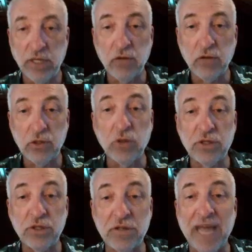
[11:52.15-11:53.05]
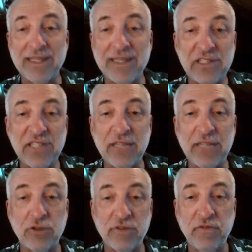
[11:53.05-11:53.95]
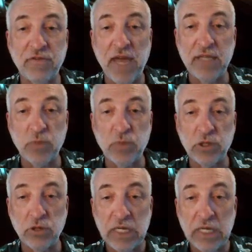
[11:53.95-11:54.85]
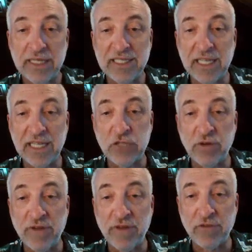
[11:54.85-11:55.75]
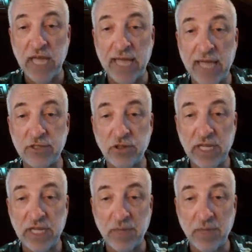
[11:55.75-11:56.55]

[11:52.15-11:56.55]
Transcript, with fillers: note that they're not in the center of the face, but they're the center of every edge.